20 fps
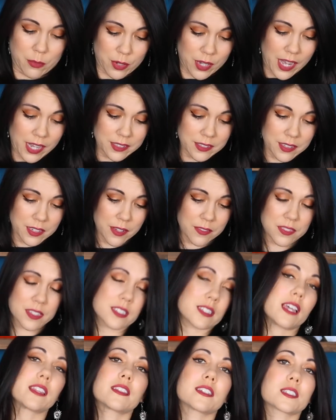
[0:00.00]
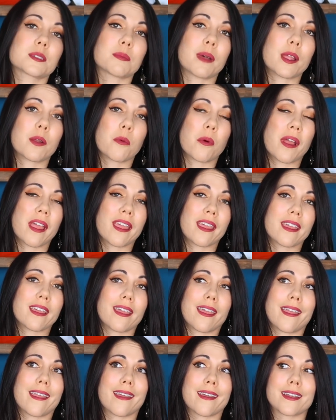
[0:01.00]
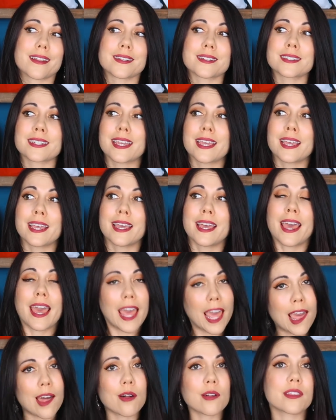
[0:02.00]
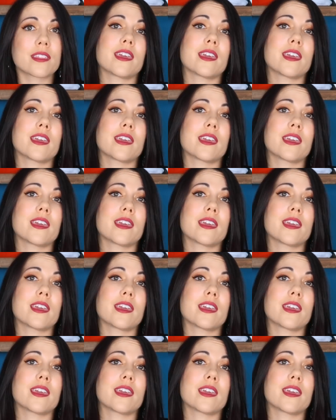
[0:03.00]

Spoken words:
they were kind enough to send this my way, and hell